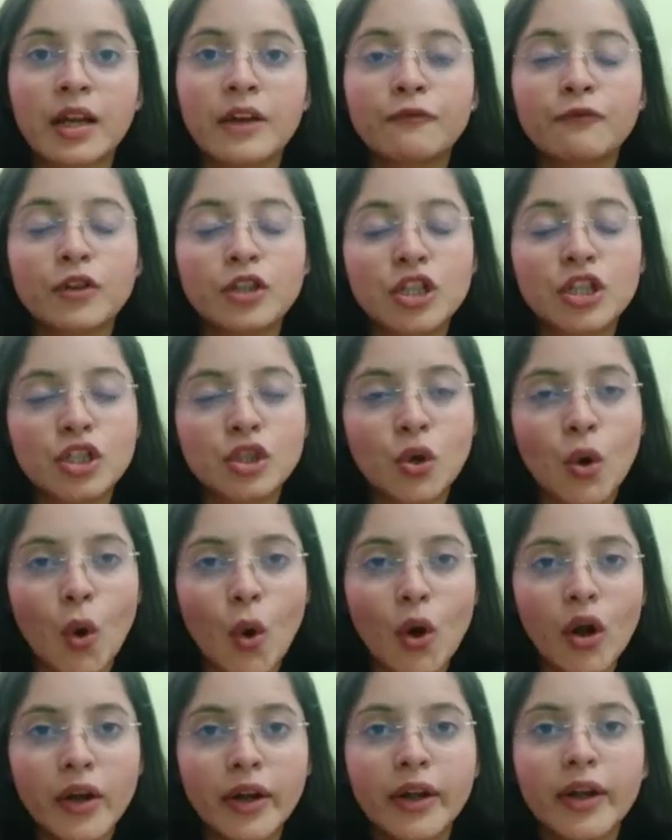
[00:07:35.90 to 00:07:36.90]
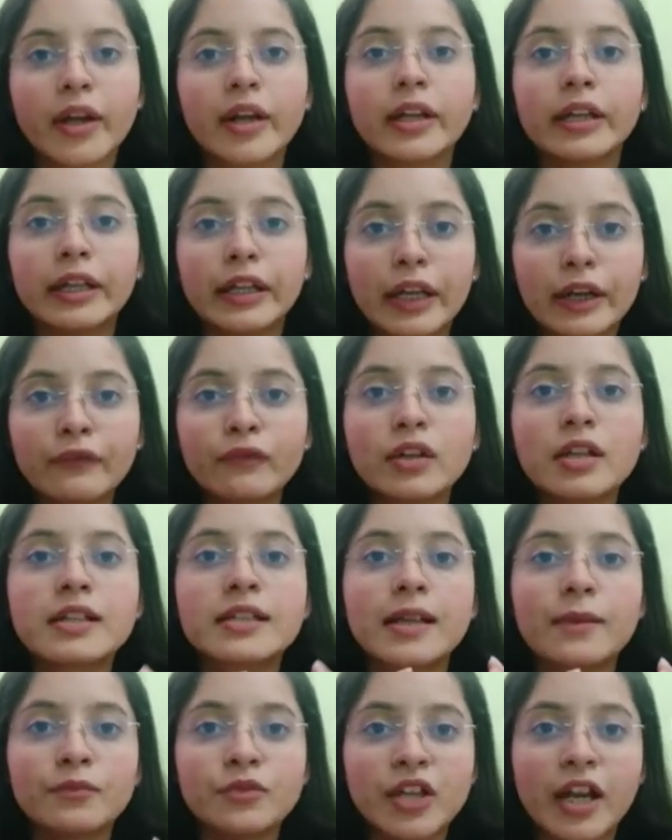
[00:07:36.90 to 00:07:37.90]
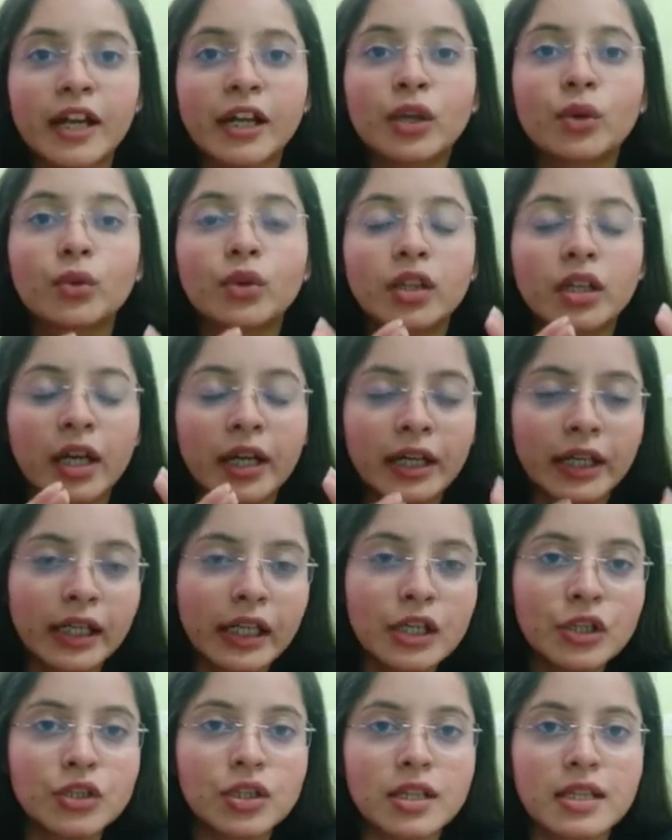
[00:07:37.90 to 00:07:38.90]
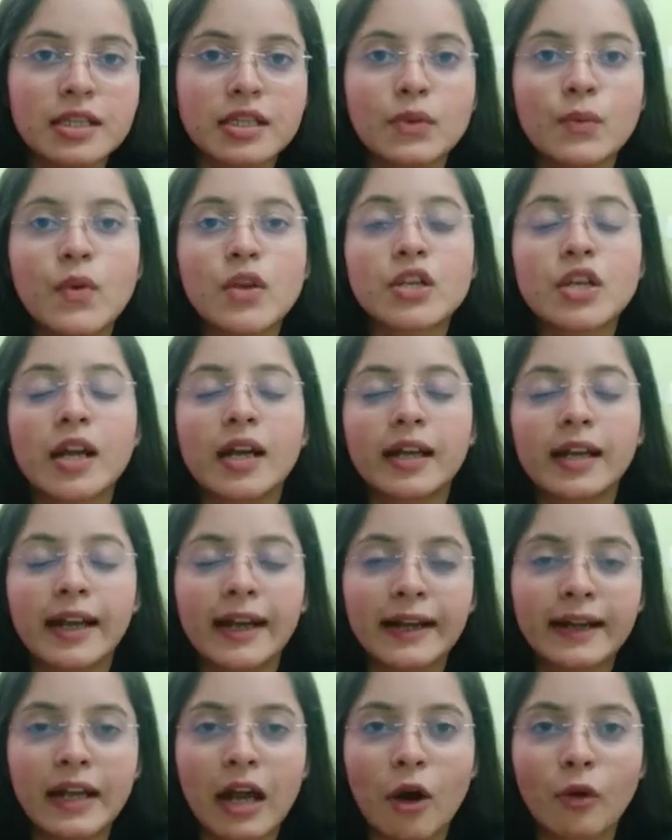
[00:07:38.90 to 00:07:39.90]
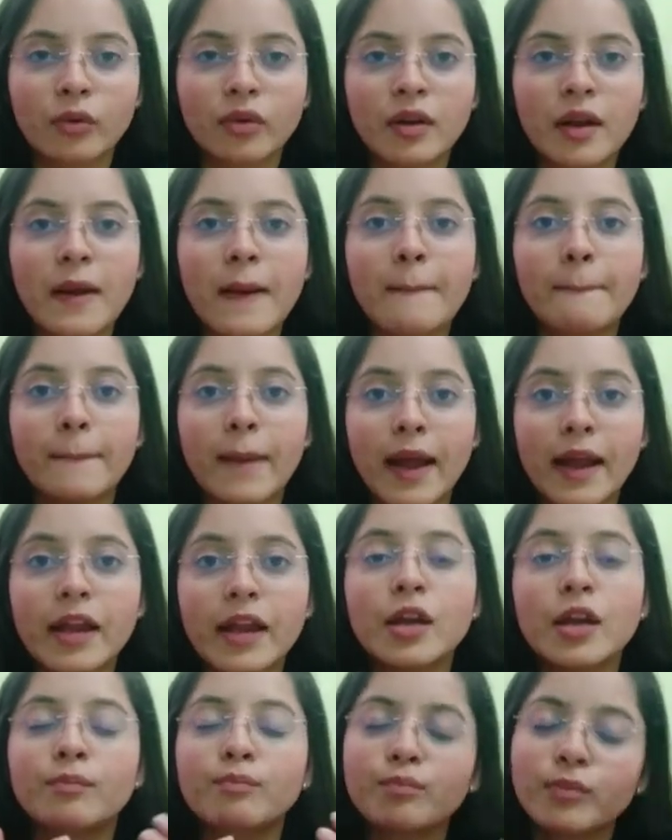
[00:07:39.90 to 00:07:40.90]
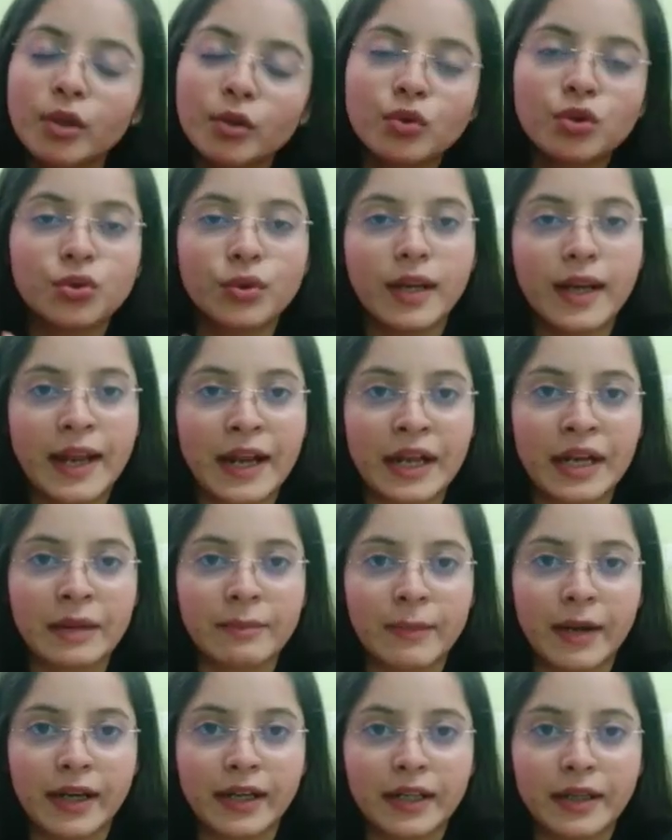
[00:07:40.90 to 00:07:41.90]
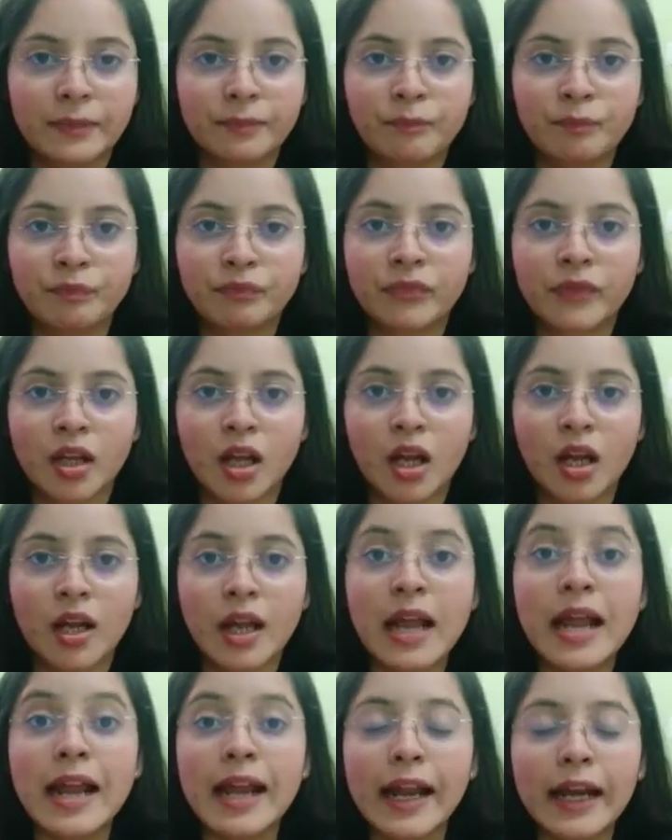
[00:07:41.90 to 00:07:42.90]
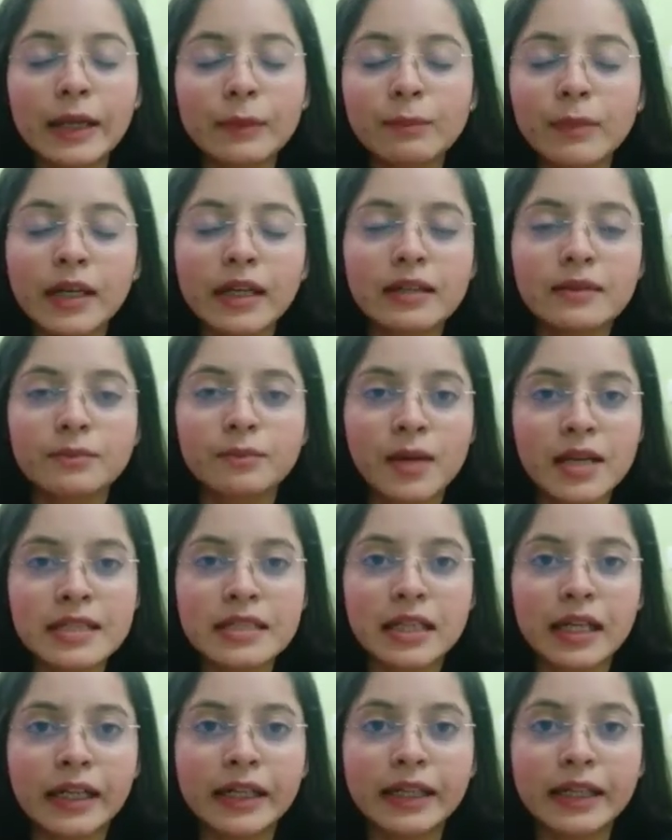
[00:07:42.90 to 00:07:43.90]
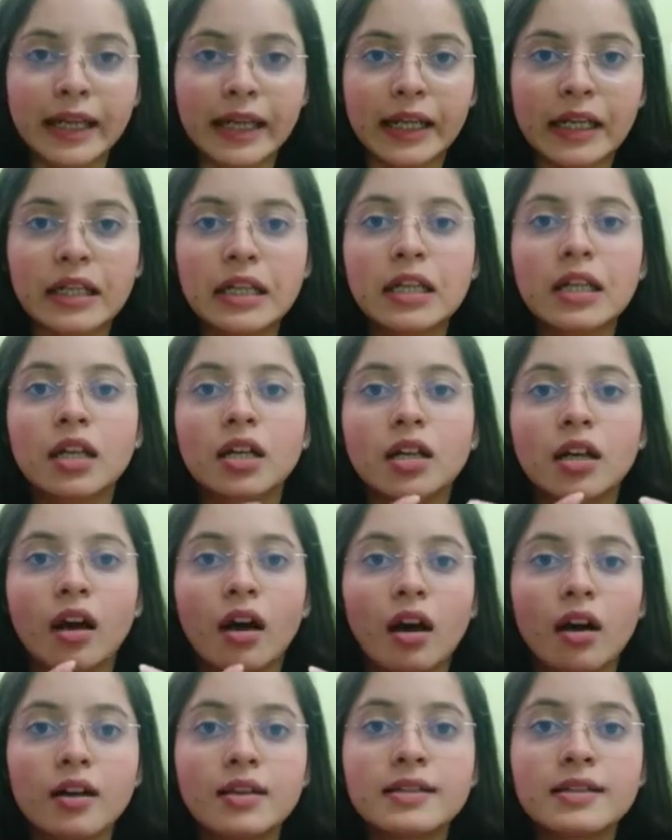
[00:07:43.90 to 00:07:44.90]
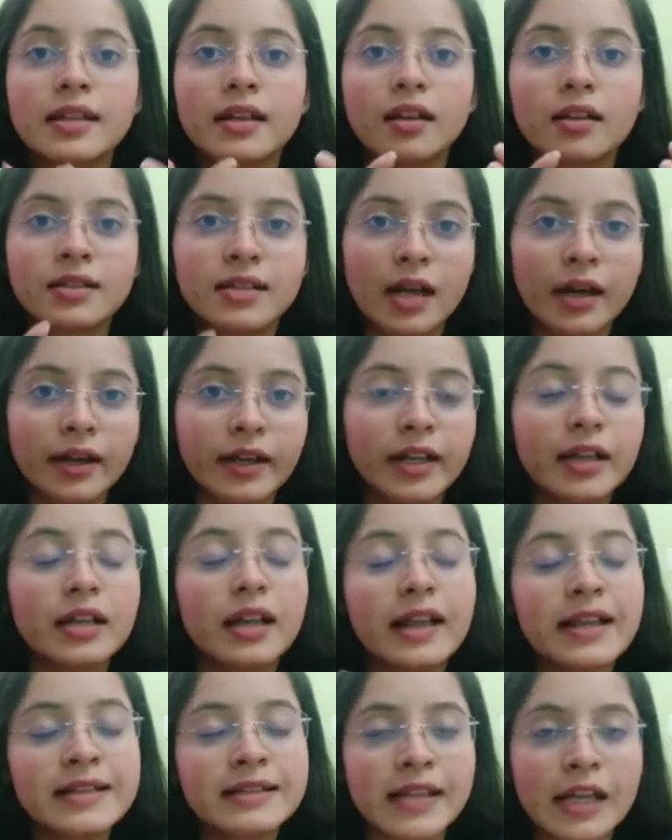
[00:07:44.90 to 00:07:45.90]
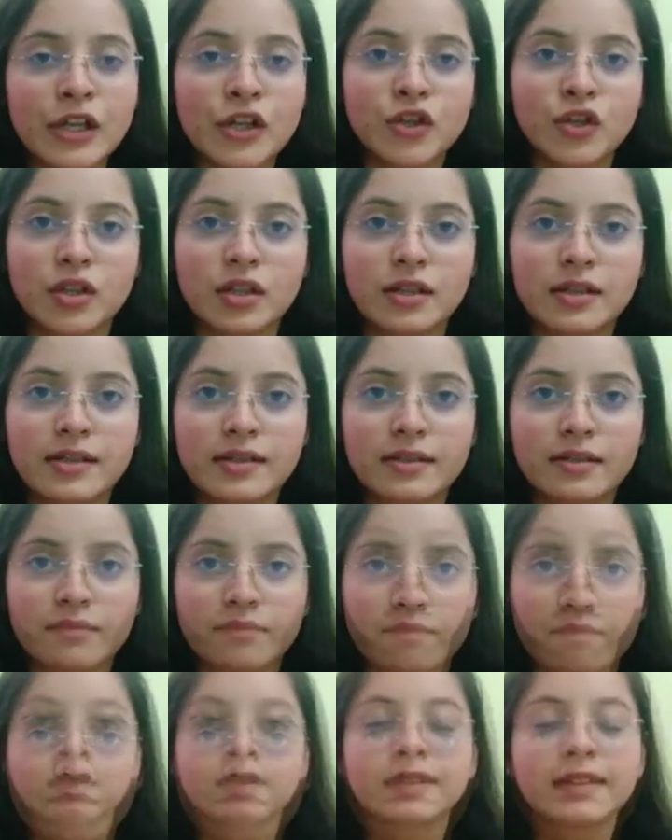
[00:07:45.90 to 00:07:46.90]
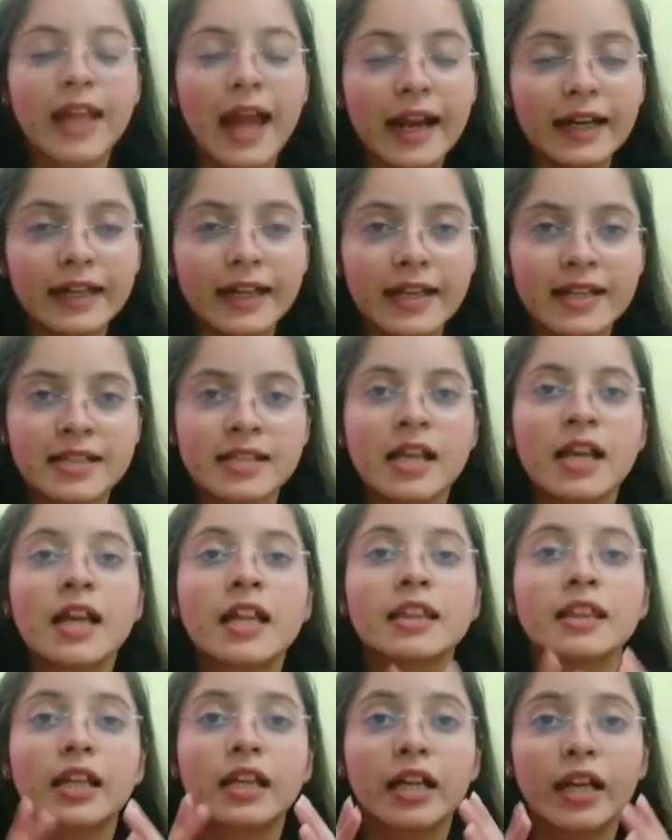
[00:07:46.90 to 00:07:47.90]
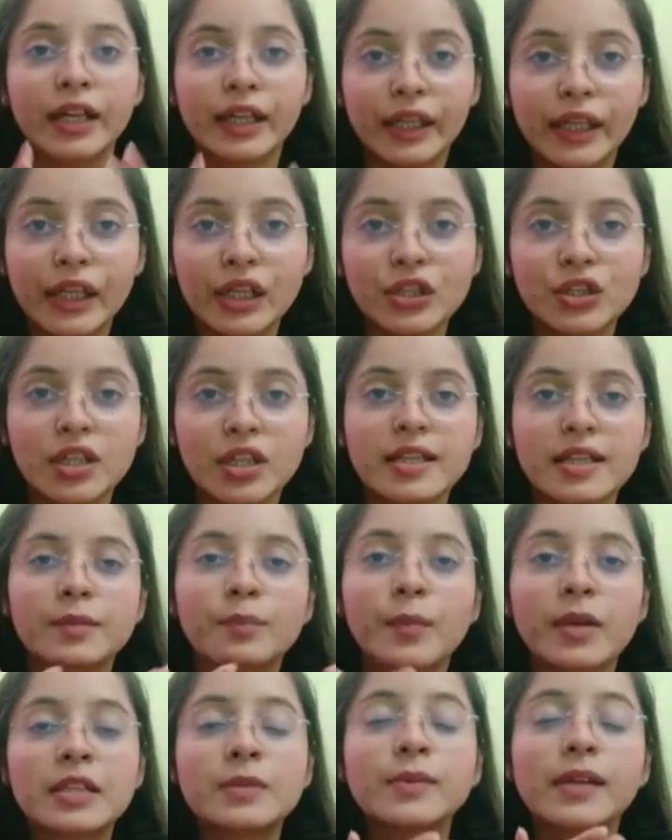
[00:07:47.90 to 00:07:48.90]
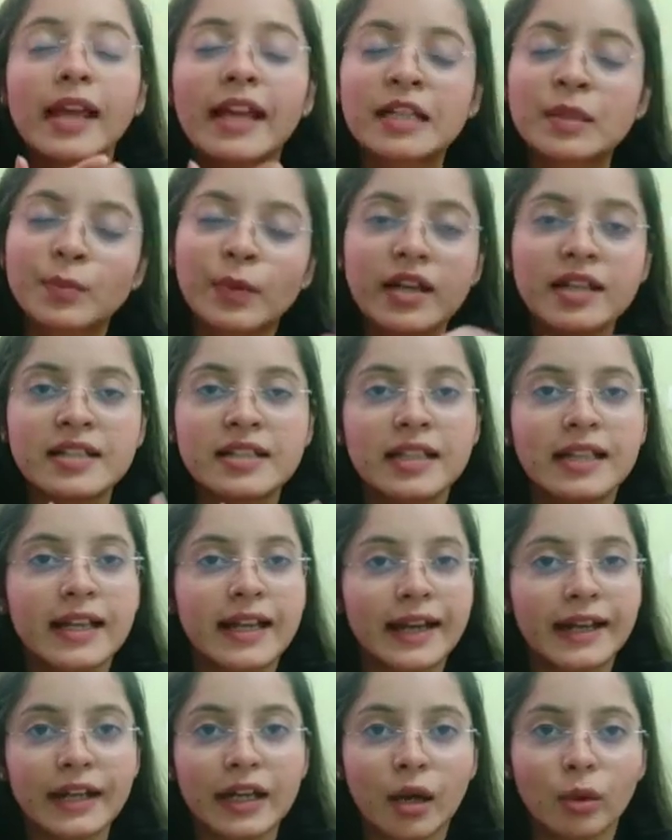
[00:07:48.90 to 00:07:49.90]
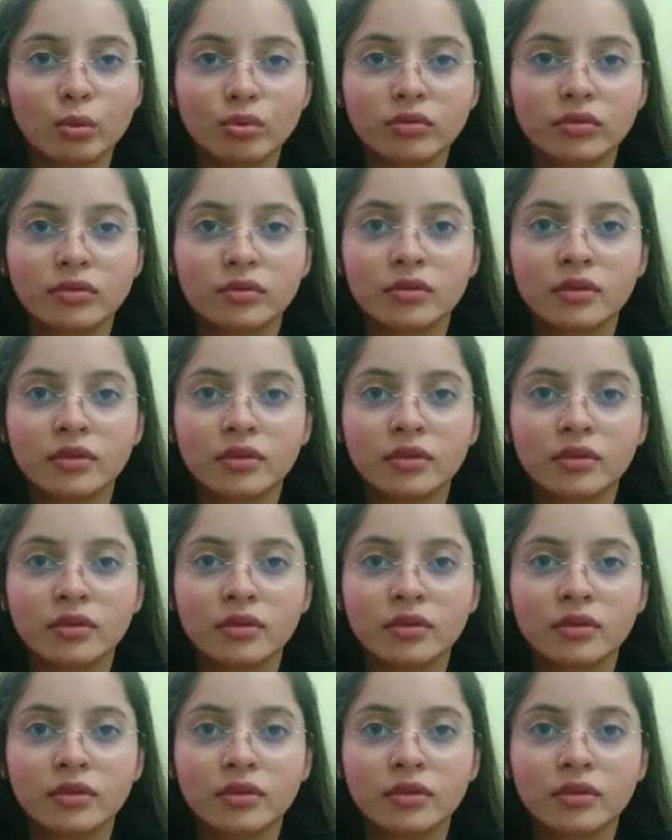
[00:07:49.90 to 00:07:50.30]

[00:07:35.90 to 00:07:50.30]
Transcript: which is called gift subject to the conditions which are laid down by mutual agreement. It must contain certain essentials. That is, the conditions must be expressly laid down.